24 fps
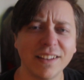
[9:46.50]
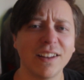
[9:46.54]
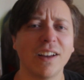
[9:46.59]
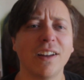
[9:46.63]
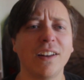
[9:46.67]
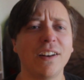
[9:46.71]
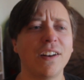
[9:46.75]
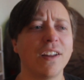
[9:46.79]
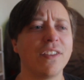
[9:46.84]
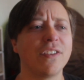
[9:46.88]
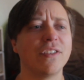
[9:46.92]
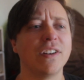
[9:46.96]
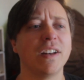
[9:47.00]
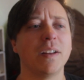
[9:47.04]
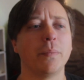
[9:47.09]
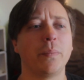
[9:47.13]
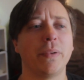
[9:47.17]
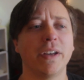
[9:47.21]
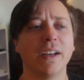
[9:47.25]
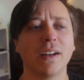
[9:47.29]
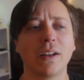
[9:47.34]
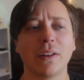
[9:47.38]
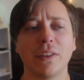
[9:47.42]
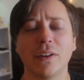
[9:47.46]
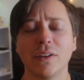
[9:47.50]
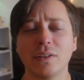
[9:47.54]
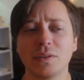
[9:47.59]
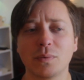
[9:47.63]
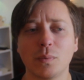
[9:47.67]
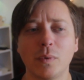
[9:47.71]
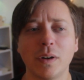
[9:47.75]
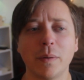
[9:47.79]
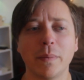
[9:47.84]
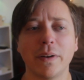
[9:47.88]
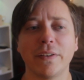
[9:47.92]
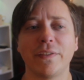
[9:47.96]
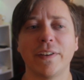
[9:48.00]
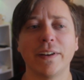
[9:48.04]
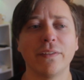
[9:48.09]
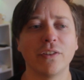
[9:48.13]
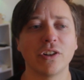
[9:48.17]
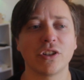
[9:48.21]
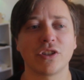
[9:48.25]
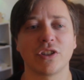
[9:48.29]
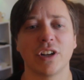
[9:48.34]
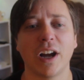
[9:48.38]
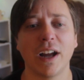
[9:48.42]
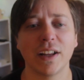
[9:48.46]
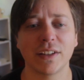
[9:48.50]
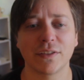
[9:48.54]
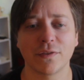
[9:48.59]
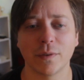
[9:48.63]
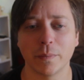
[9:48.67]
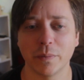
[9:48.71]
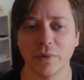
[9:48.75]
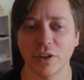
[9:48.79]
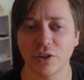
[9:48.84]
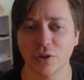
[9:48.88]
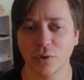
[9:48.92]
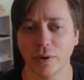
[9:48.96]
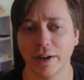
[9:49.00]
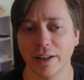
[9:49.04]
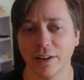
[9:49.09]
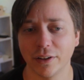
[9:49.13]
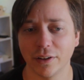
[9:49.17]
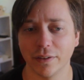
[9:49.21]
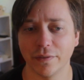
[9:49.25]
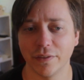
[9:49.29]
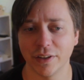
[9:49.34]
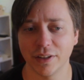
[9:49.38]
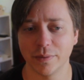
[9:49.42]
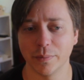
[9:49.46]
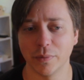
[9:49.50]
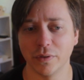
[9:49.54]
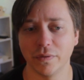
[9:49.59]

another nitpick, there's one of my favorite shots from the trailer of this